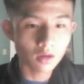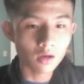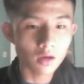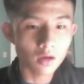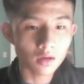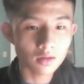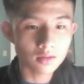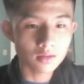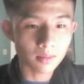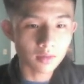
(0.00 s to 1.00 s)
And
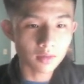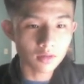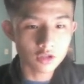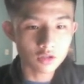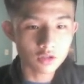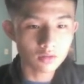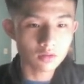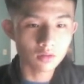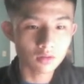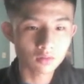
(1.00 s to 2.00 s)
I'm going
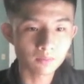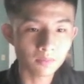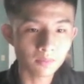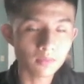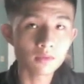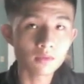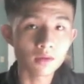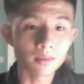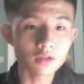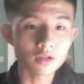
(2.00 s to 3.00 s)

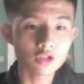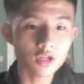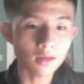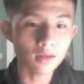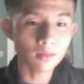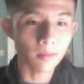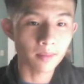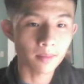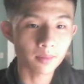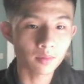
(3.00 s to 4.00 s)
to check in the
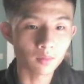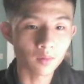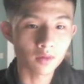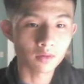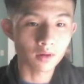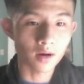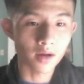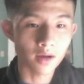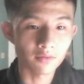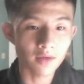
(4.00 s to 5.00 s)
map whether I
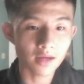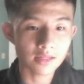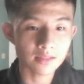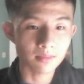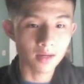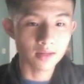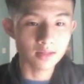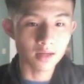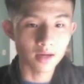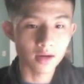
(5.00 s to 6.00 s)
have x minus
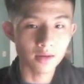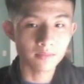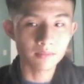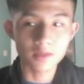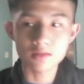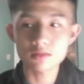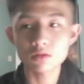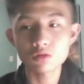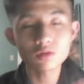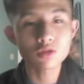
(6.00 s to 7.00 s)
ai, because there's
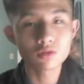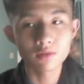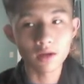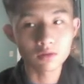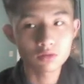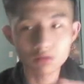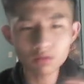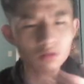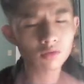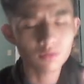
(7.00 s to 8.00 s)
only two values. You're only
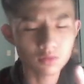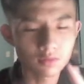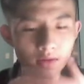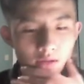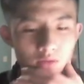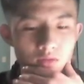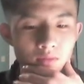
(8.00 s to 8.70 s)
looking for two values.